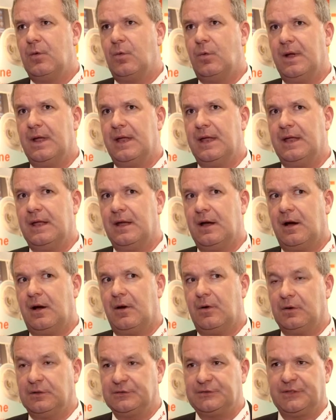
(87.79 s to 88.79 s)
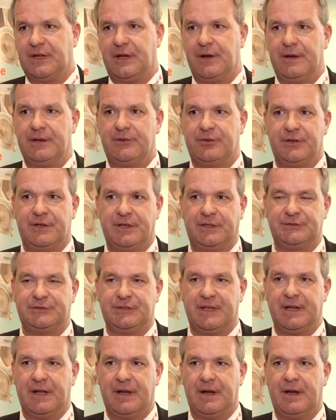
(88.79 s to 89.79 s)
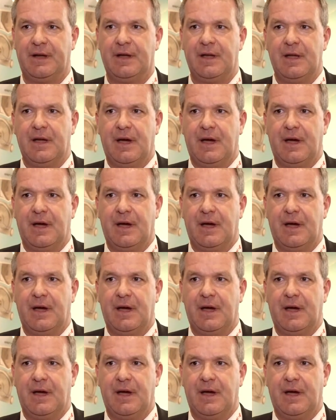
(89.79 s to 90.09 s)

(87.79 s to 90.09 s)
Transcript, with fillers: We are also introducing a,